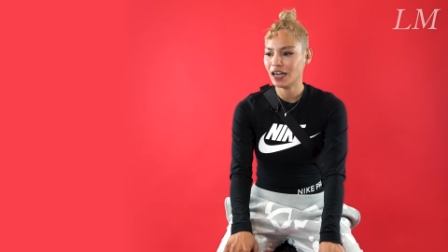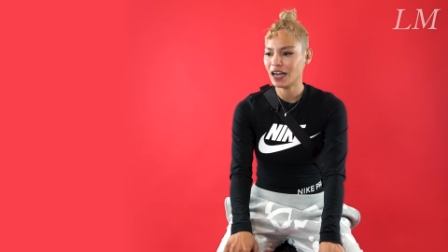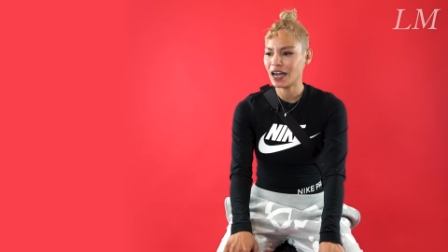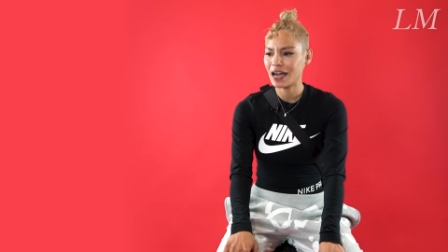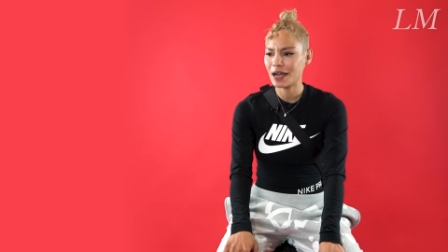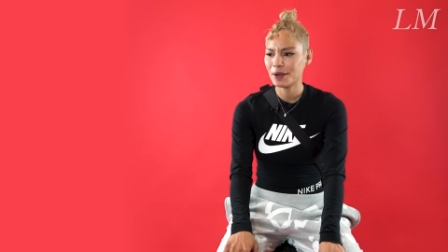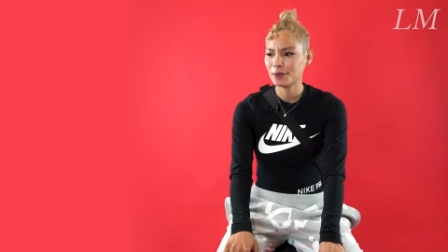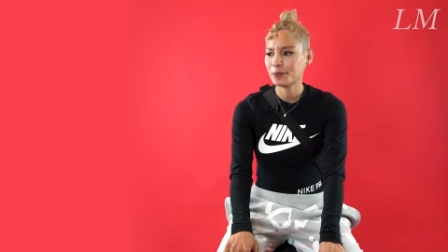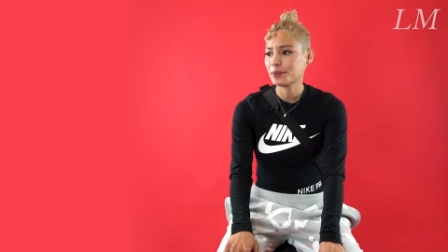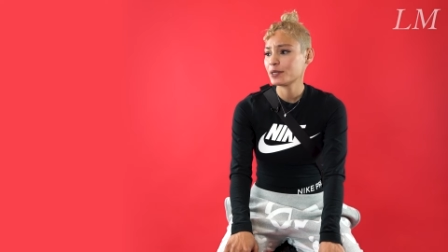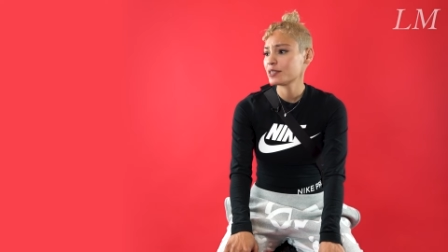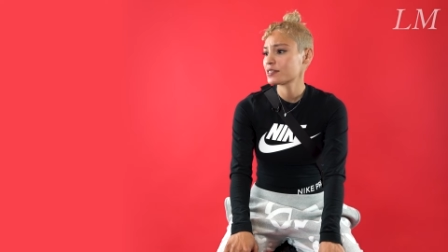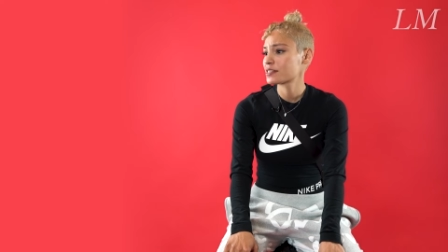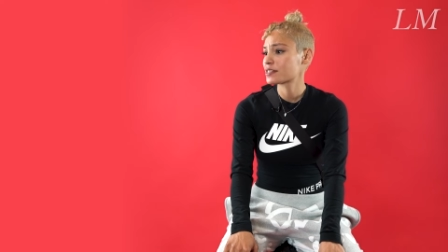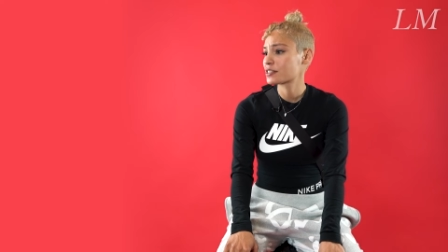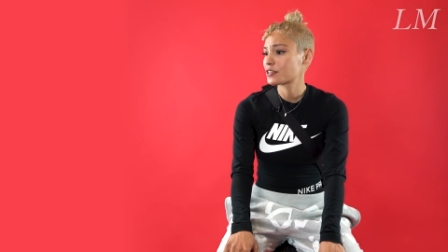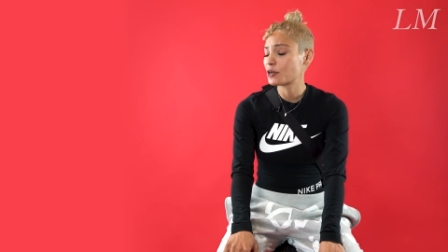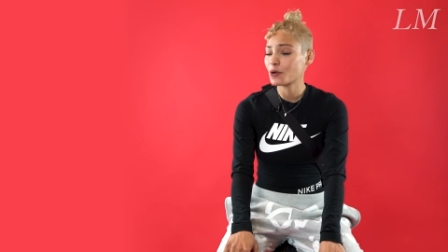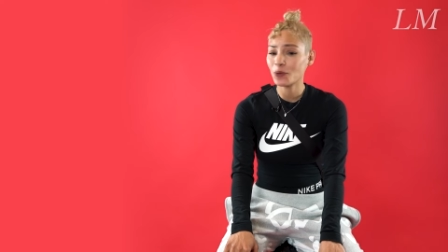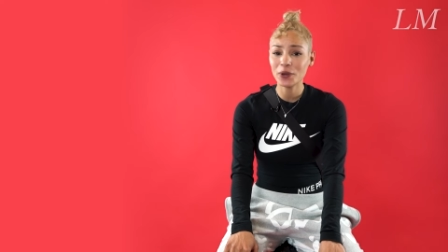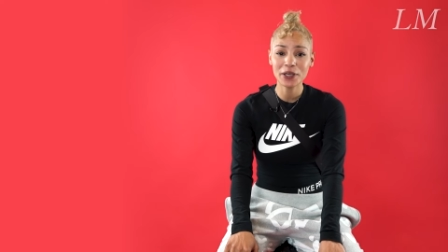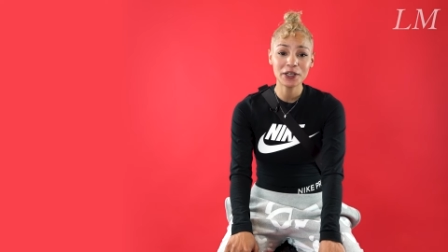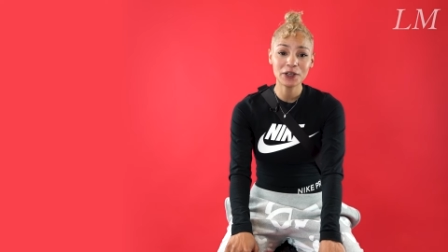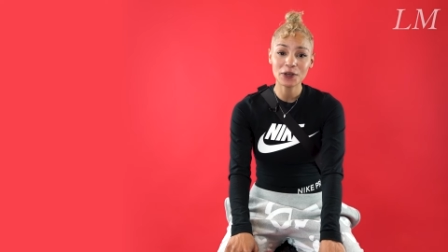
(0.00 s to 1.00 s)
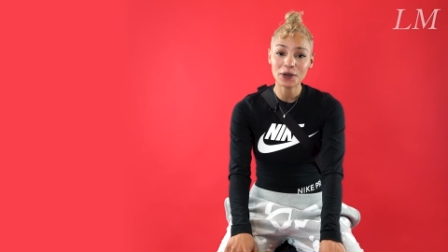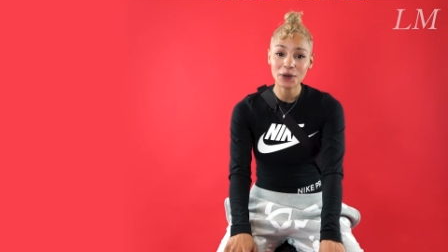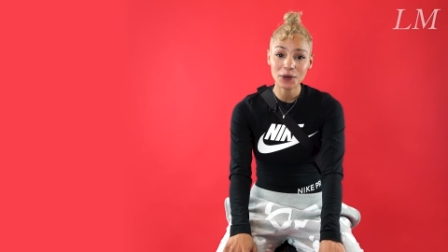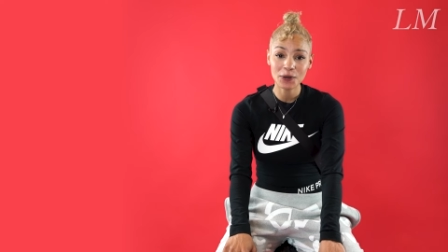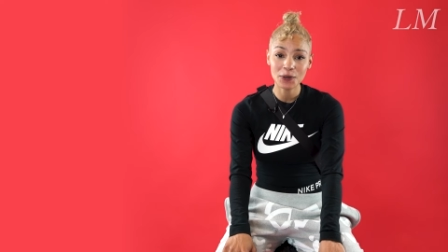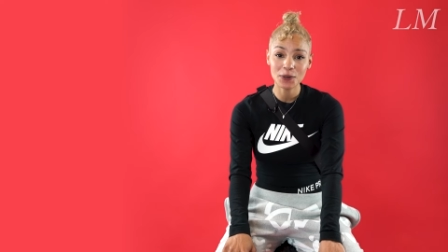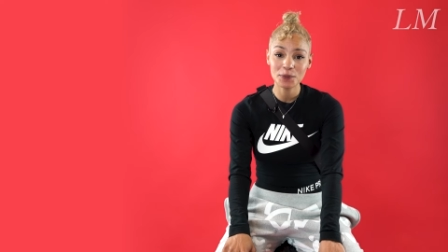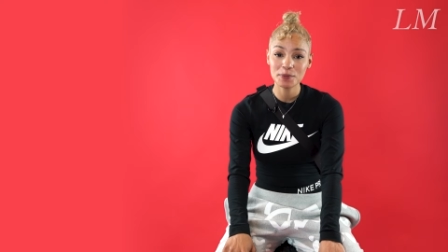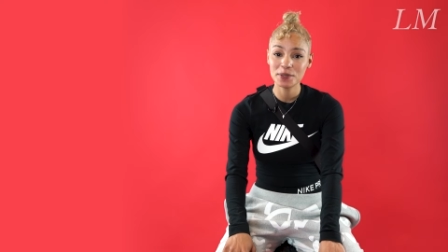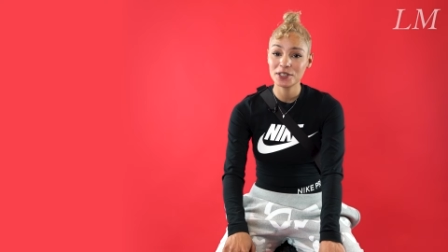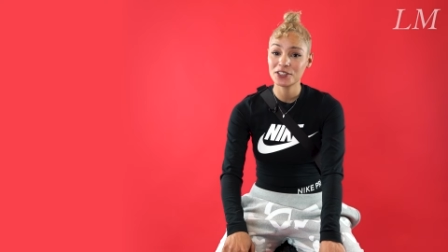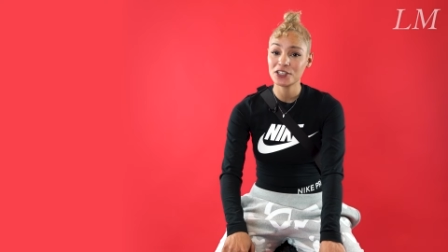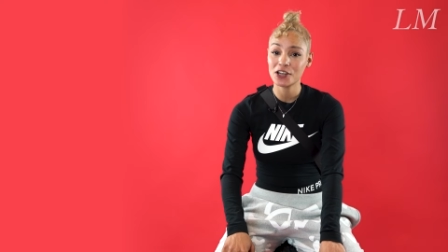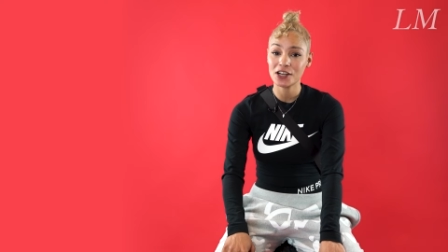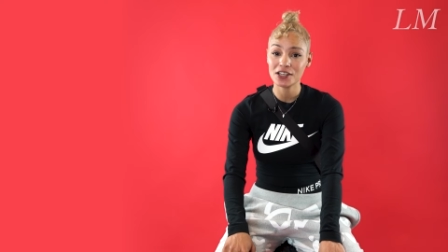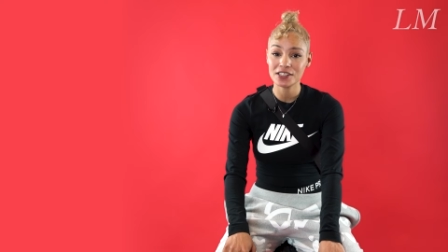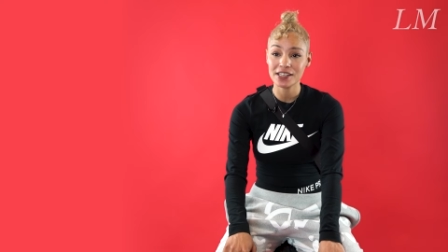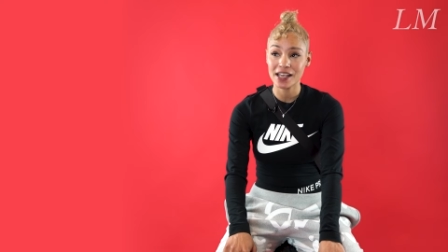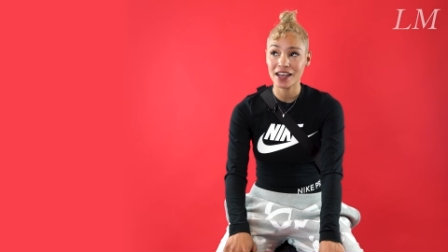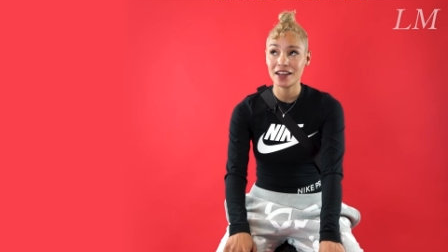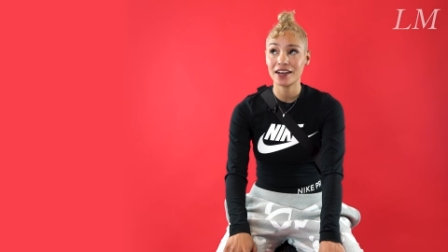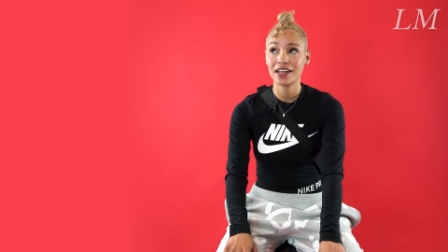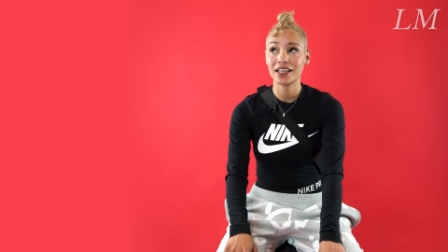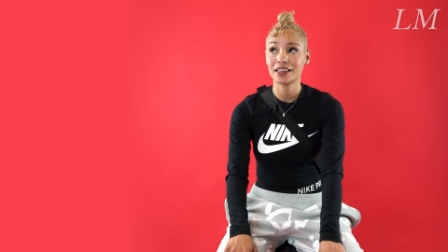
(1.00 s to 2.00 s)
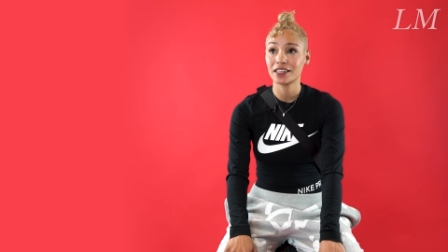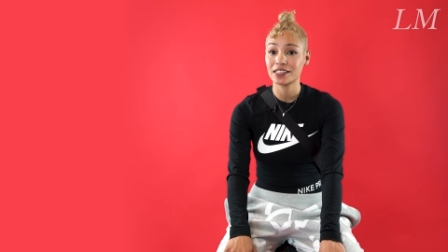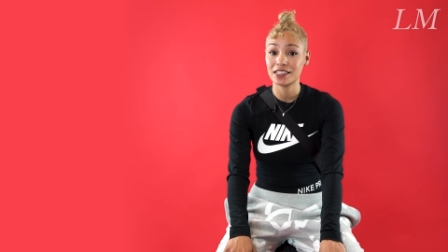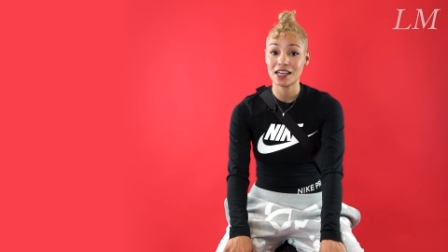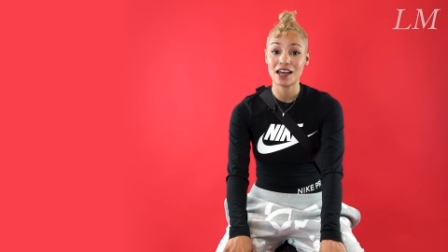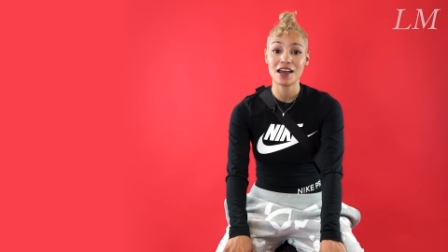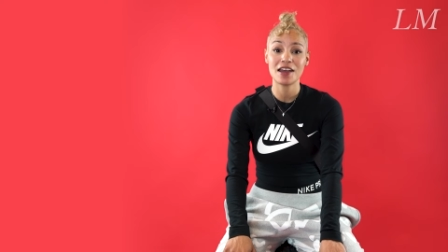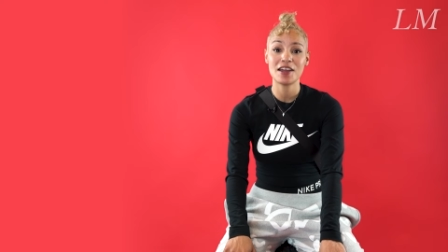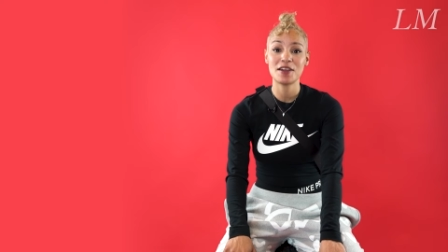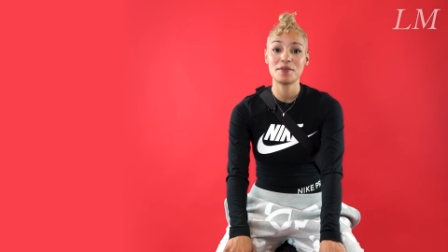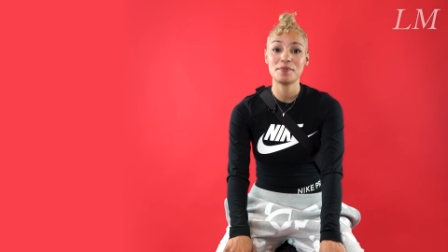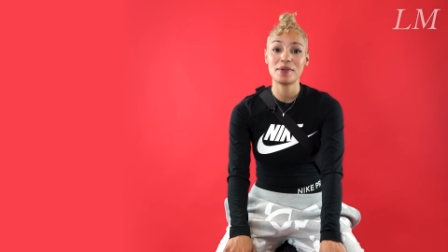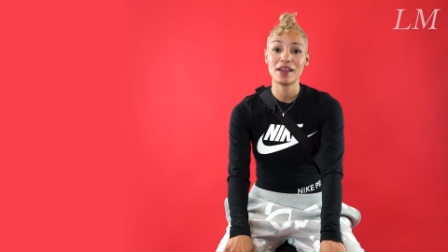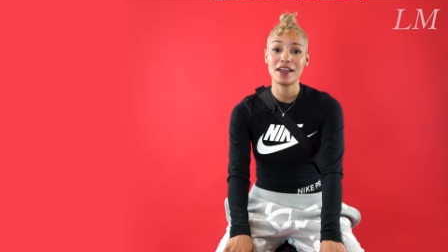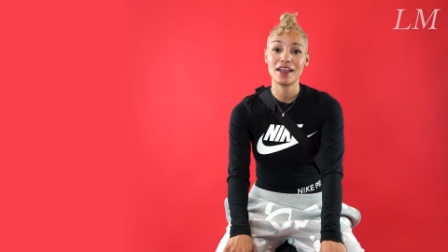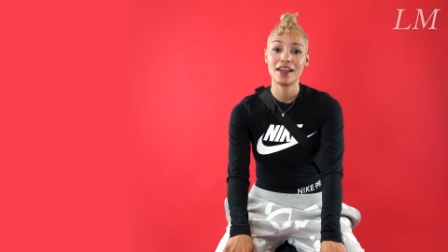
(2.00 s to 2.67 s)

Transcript: I was going home in Tarzana at the time